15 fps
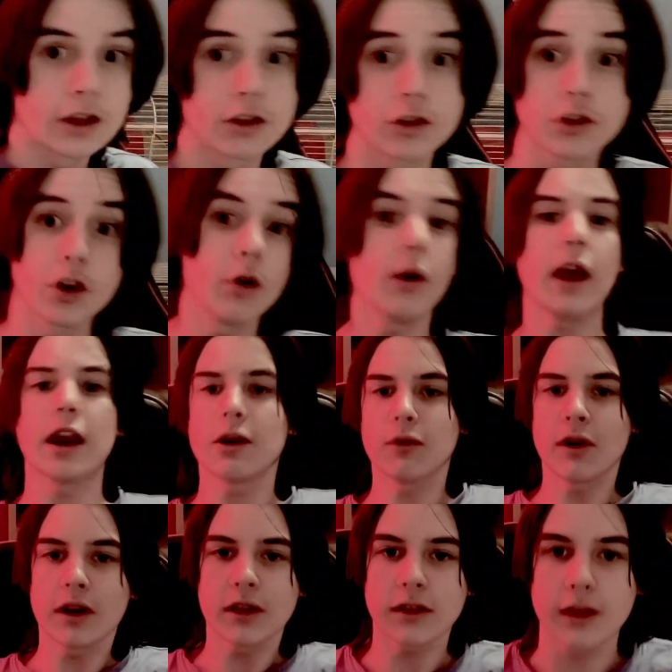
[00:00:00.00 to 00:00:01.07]
So
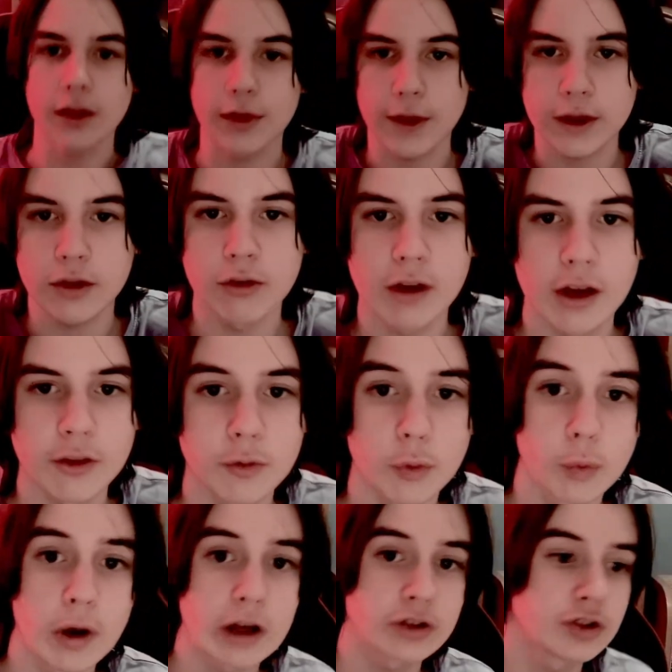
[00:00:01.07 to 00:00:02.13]
anyways, thank you guys for
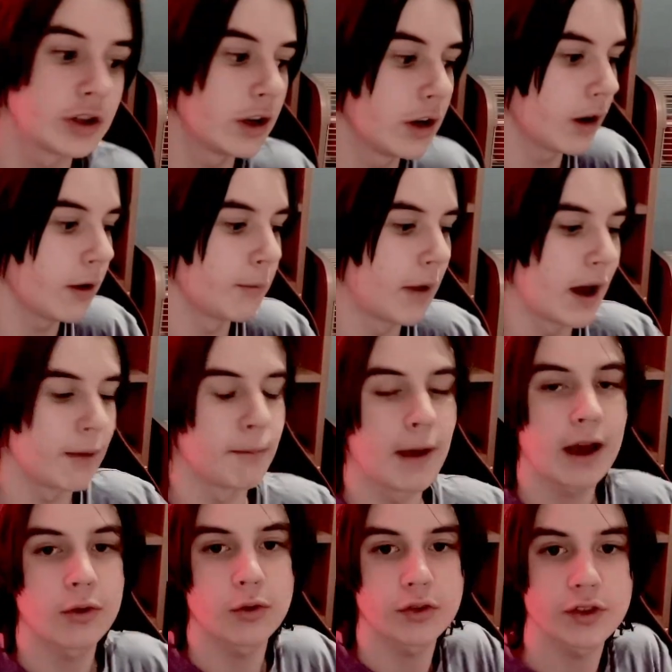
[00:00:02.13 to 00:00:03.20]
watching my
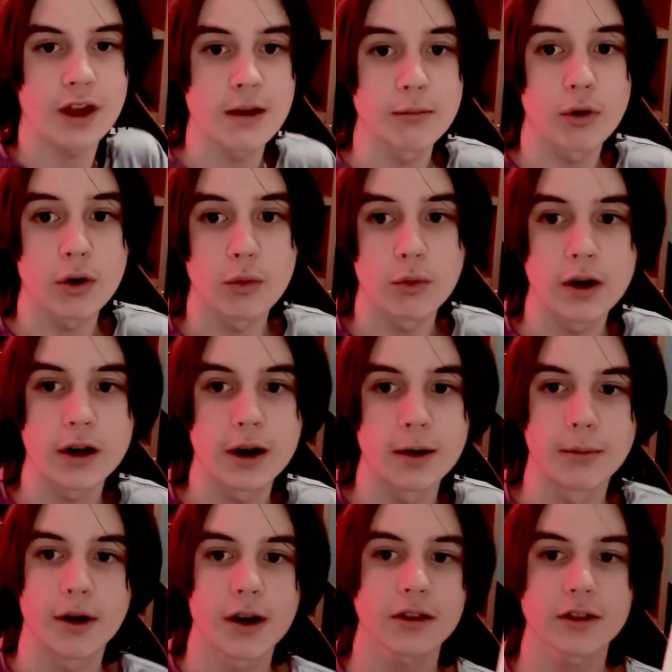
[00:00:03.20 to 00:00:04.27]
macOS 10.1
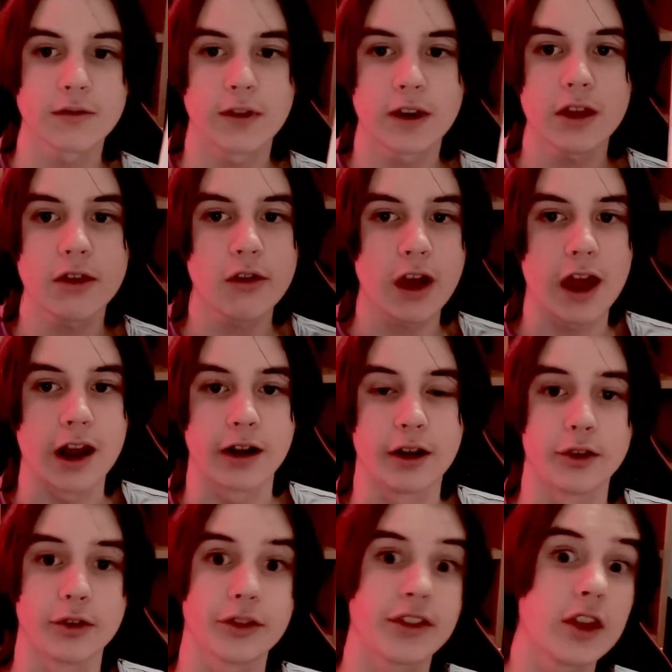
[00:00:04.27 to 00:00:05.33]
unboxing video, and
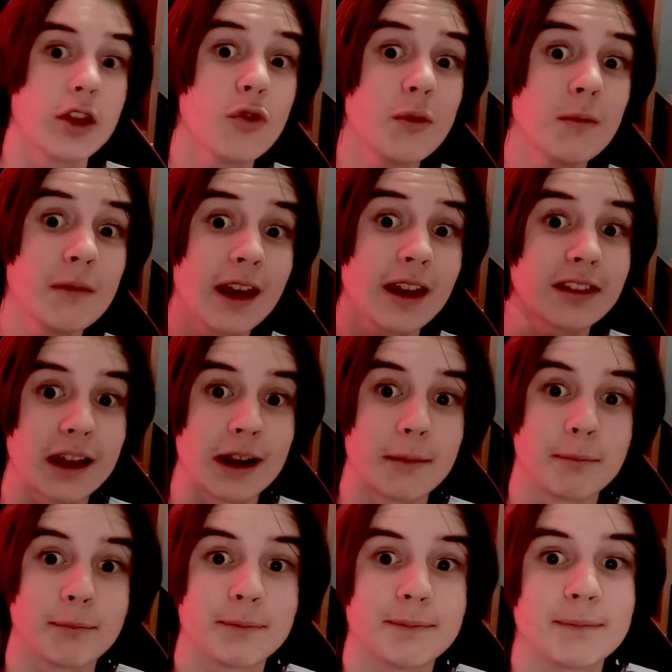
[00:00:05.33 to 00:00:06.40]
I'll see you next
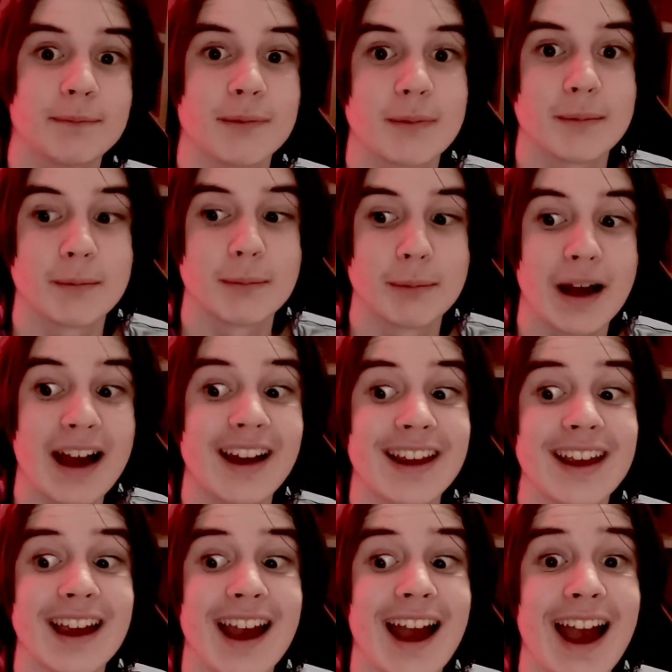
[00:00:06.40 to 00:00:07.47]
time.
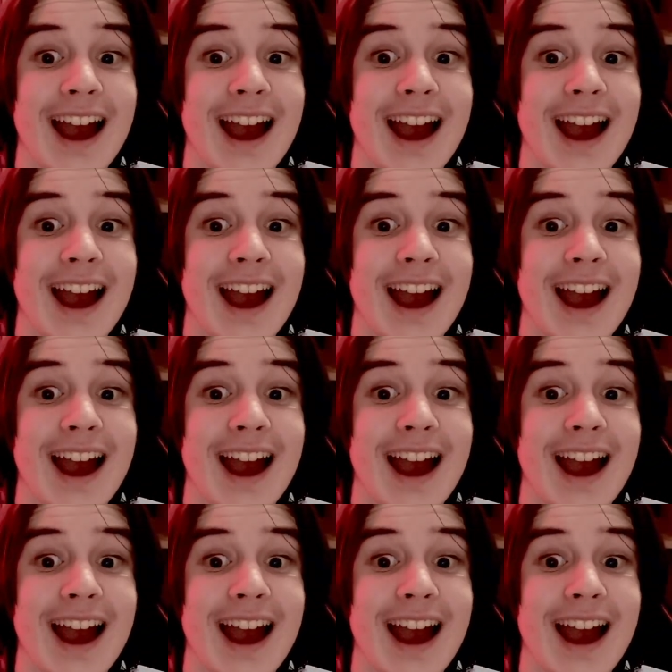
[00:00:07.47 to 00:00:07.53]
Bye.